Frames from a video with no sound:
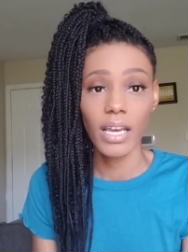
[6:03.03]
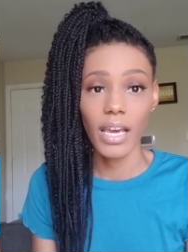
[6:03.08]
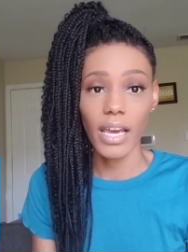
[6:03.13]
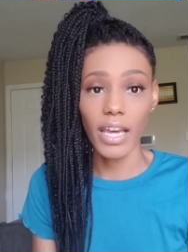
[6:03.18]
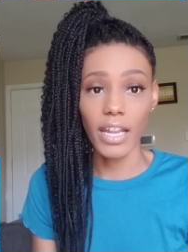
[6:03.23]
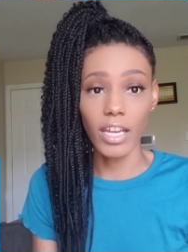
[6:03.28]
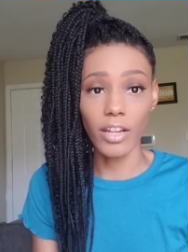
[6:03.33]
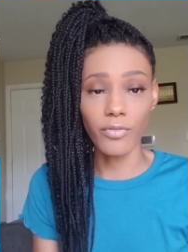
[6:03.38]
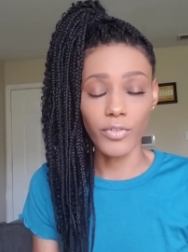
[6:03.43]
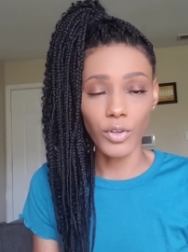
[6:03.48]

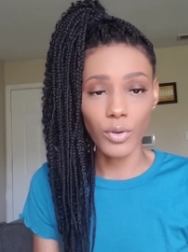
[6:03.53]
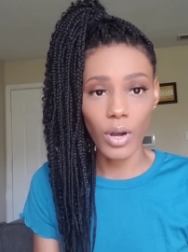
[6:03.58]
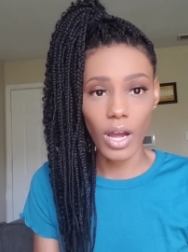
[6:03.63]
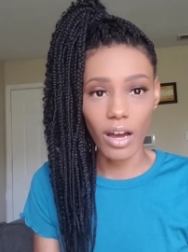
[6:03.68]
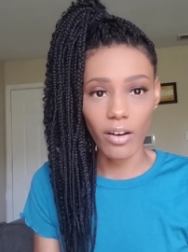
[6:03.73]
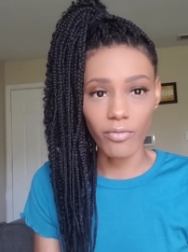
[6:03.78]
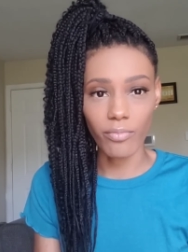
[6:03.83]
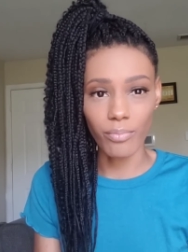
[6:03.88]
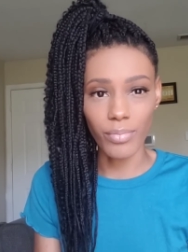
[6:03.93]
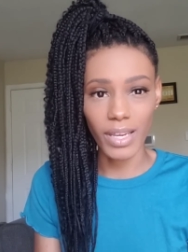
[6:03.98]
And if you
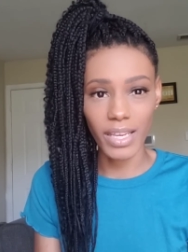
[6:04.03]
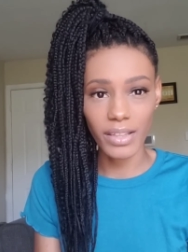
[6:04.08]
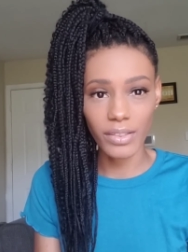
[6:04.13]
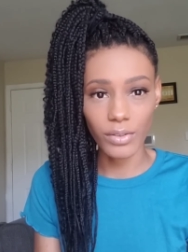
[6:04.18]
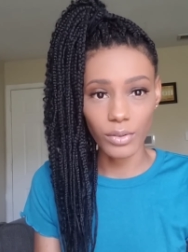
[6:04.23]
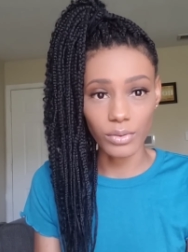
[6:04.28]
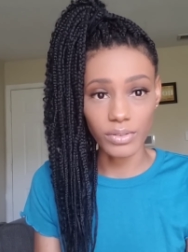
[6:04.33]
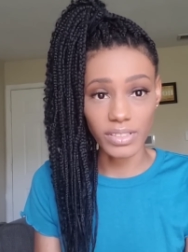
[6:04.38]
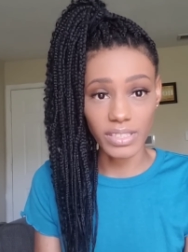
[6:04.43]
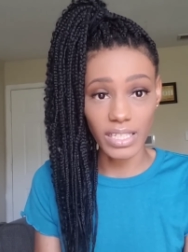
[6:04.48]
have been
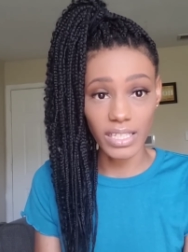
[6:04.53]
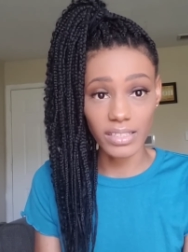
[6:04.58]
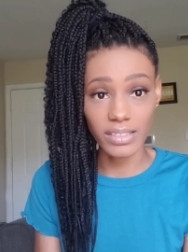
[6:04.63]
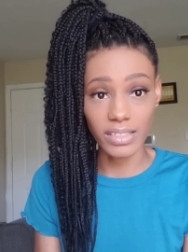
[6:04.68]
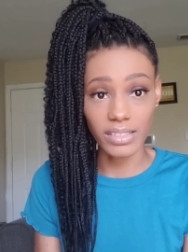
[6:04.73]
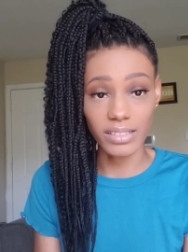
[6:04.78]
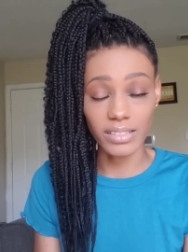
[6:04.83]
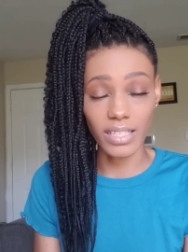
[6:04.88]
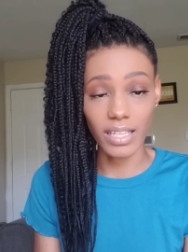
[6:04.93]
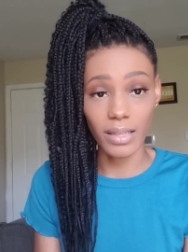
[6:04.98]
through
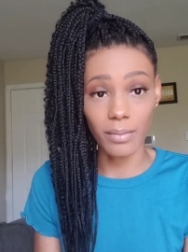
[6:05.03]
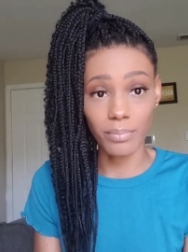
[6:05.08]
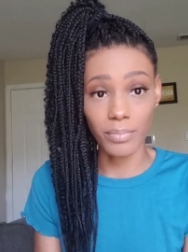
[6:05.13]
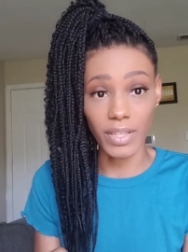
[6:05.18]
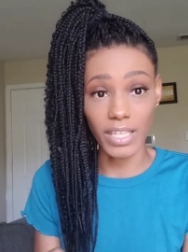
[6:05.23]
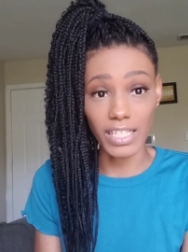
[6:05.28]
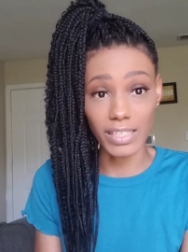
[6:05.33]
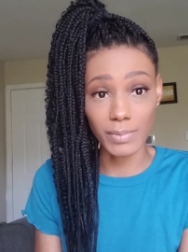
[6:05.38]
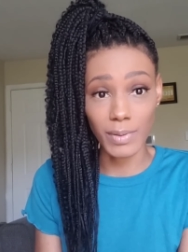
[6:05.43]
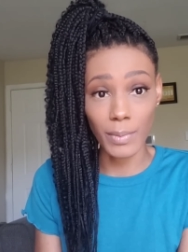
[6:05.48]
seasons that
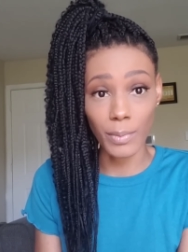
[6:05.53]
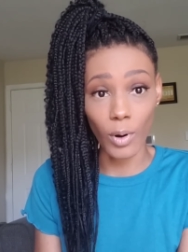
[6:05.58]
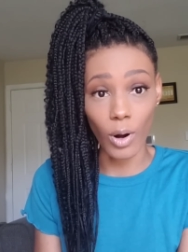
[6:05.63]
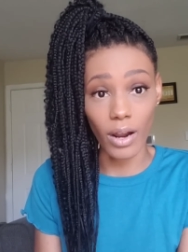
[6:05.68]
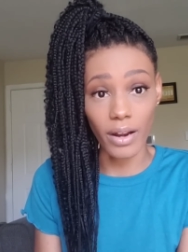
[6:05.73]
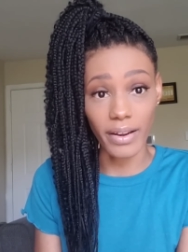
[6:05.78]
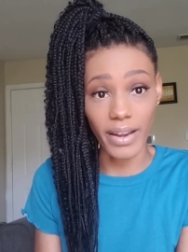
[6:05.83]
these people are